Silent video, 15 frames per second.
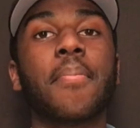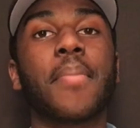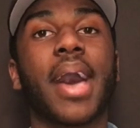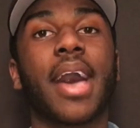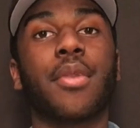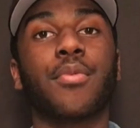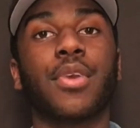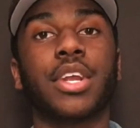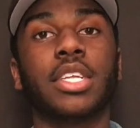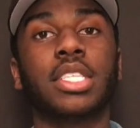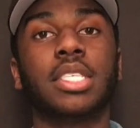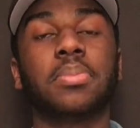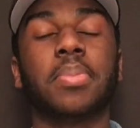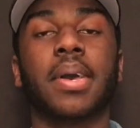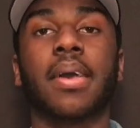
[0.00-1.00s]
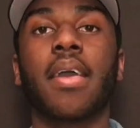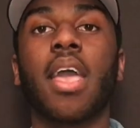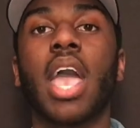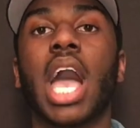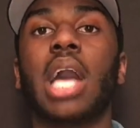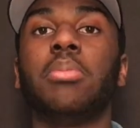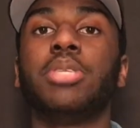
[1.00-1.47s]
of bad words, but
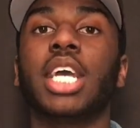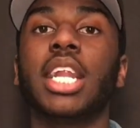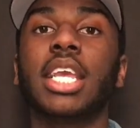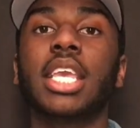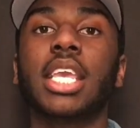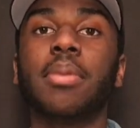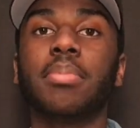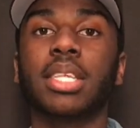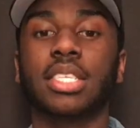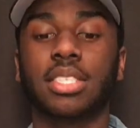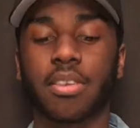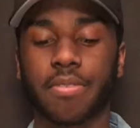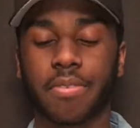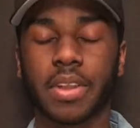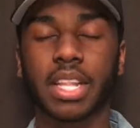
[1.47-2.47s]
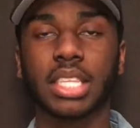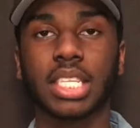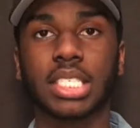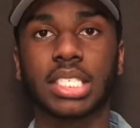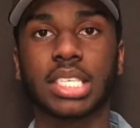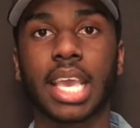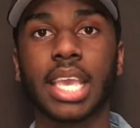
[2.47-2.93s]
I'm trying to keep this a friendly
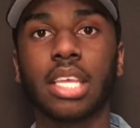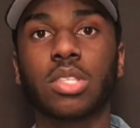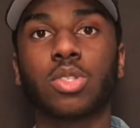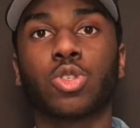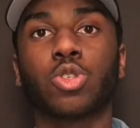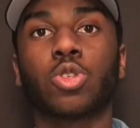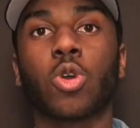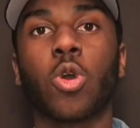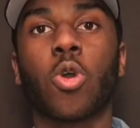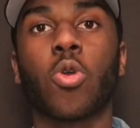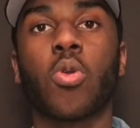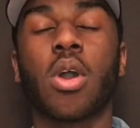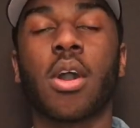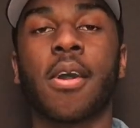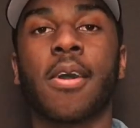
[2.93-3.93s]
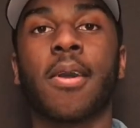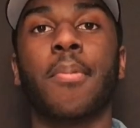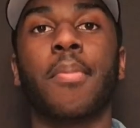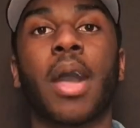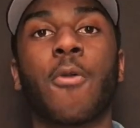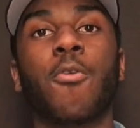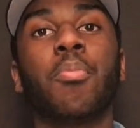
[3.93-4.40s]
site, so
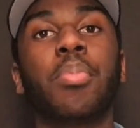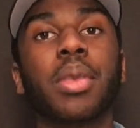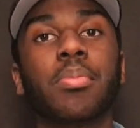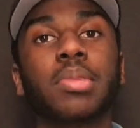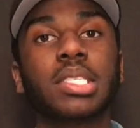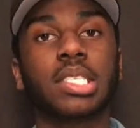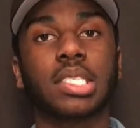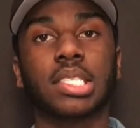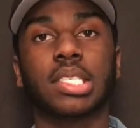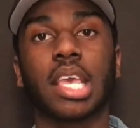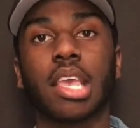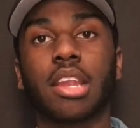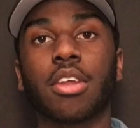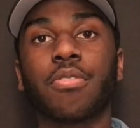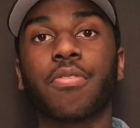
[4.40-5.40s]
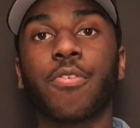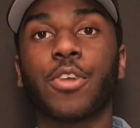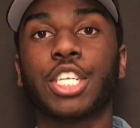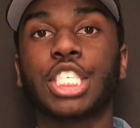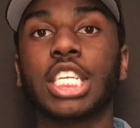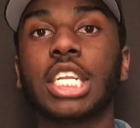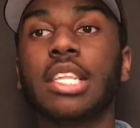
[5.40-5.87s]
I won't be able to say it,
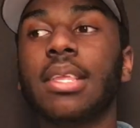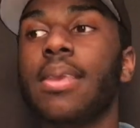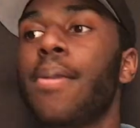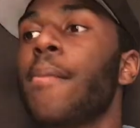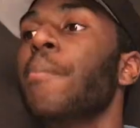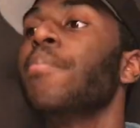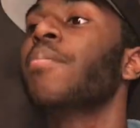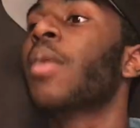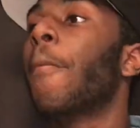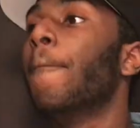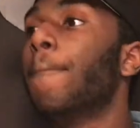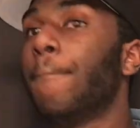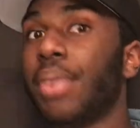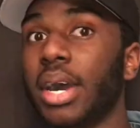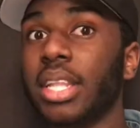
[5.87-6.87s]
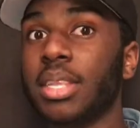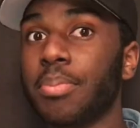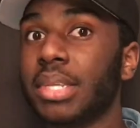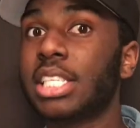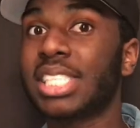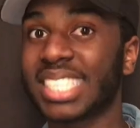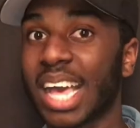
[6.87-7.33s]
unfortunately. But let
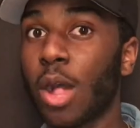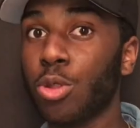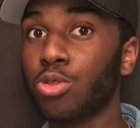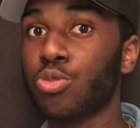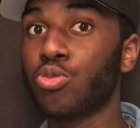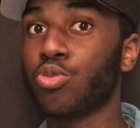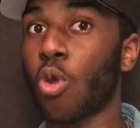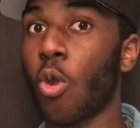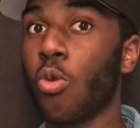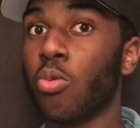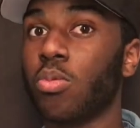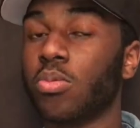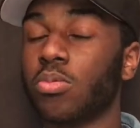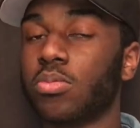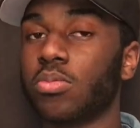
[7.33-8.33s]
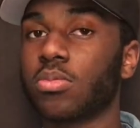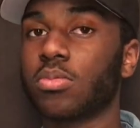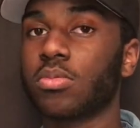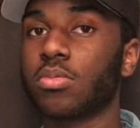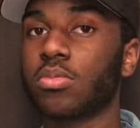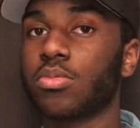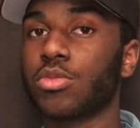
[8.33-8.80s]
me tell you though,
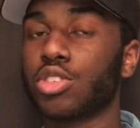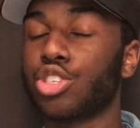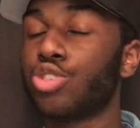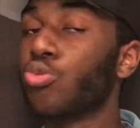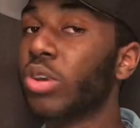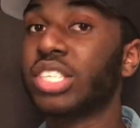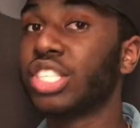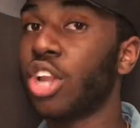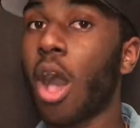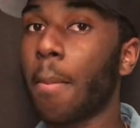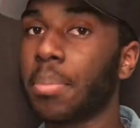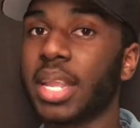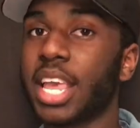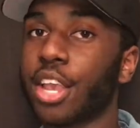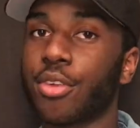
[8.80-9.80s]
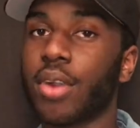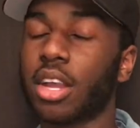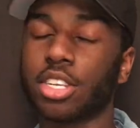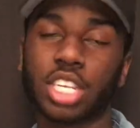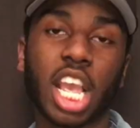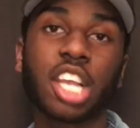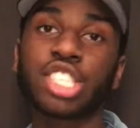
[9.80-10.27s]
she was not playing
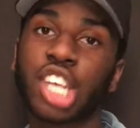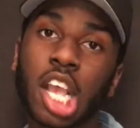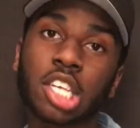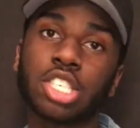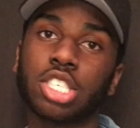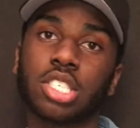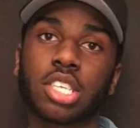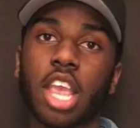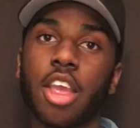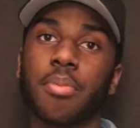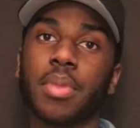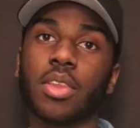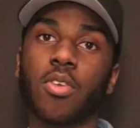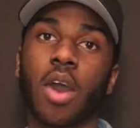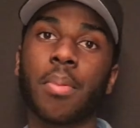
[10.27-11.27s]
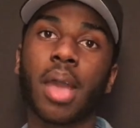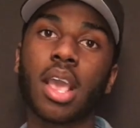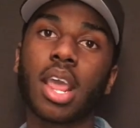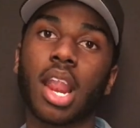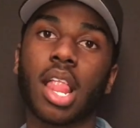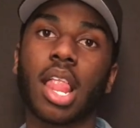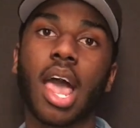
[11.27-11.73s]
around. She actually scared me though, I'm
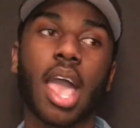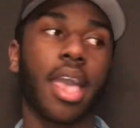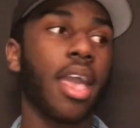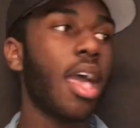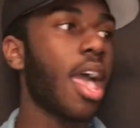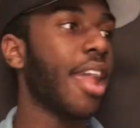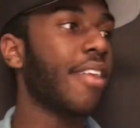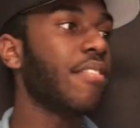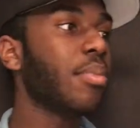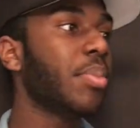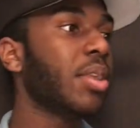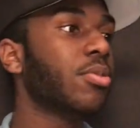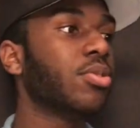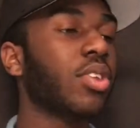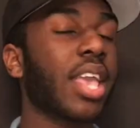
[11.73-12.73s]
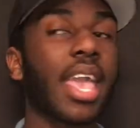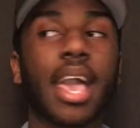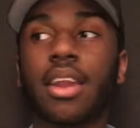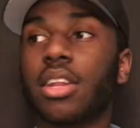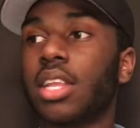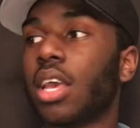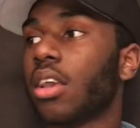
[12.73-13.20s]
not gonna lie. And everybody was looking
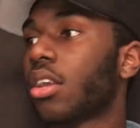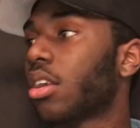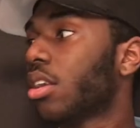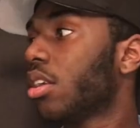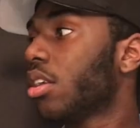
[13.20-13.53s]
at her like,